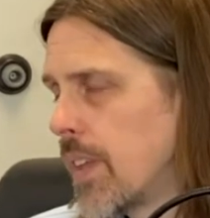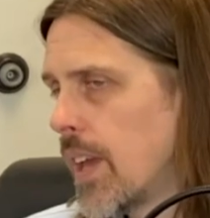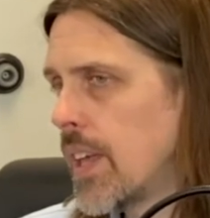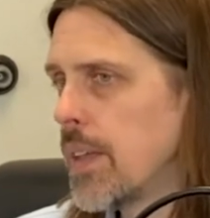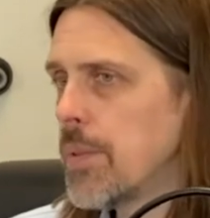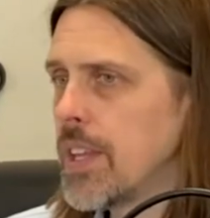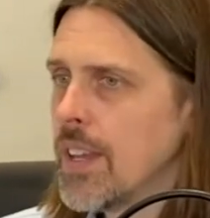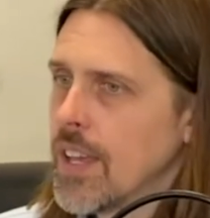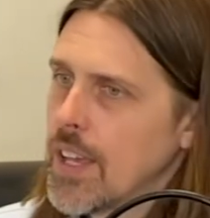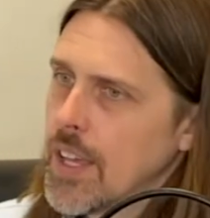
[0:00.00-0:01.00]
I
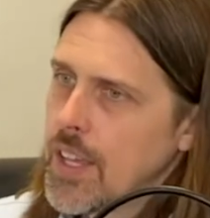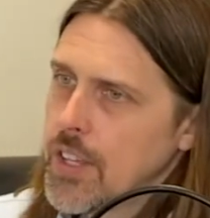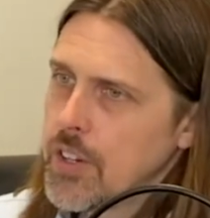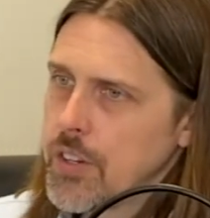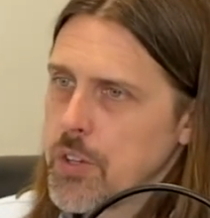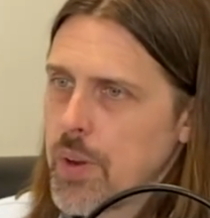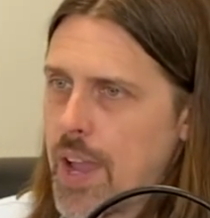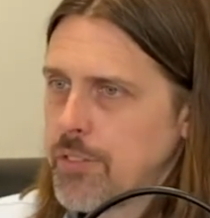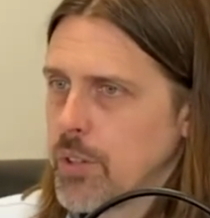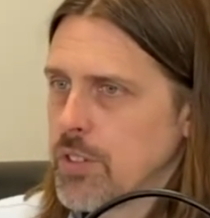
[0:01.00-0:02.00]
mean, you
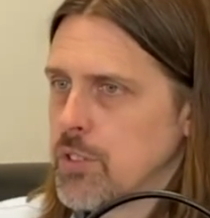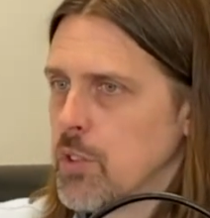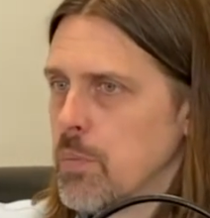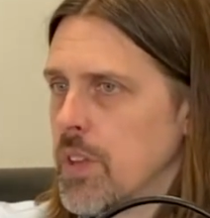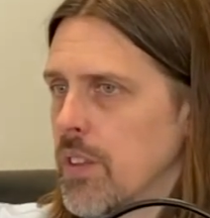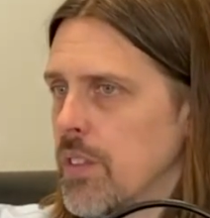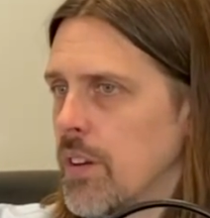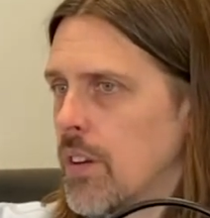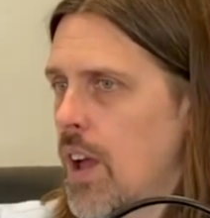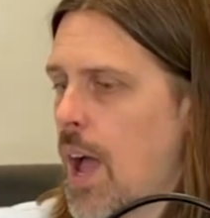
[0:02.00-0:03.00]
have to assume that
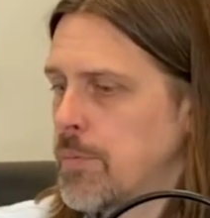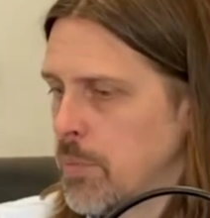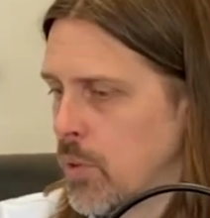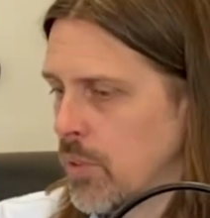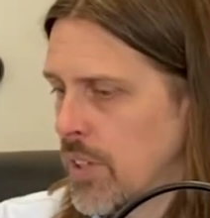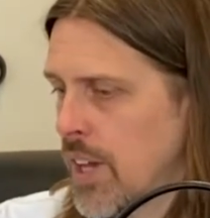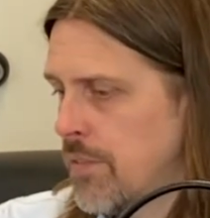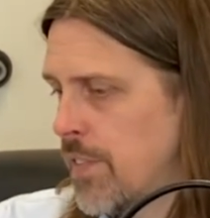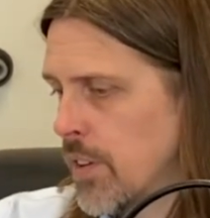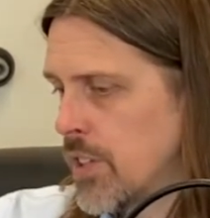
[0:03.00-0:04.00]
their optimal gut
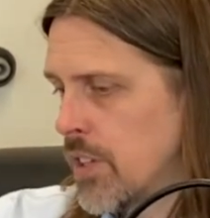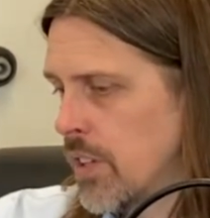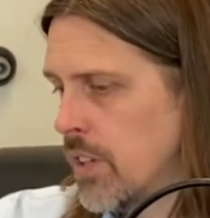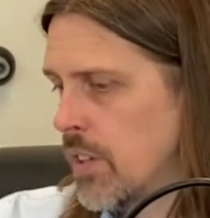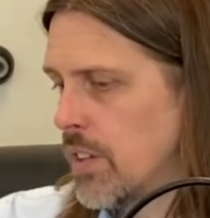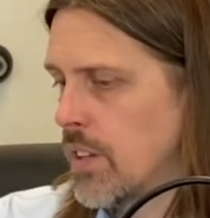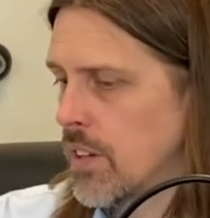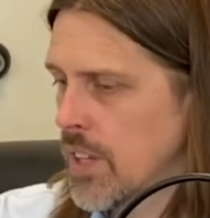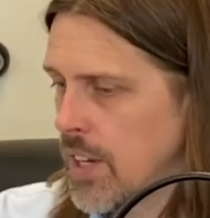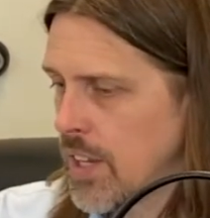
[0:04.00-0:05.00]
function, that
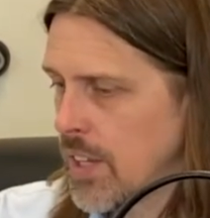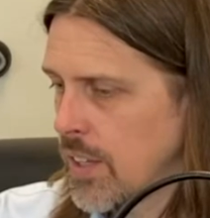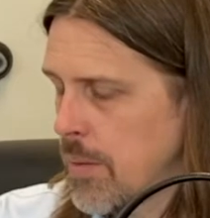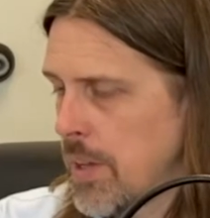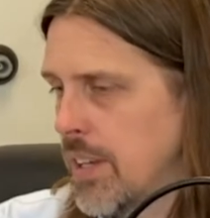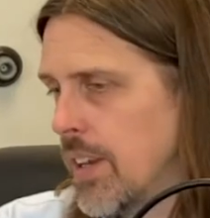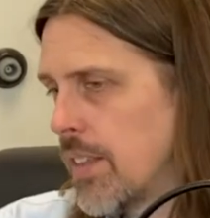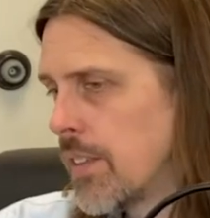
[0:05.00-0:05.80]
they're getting, I mean,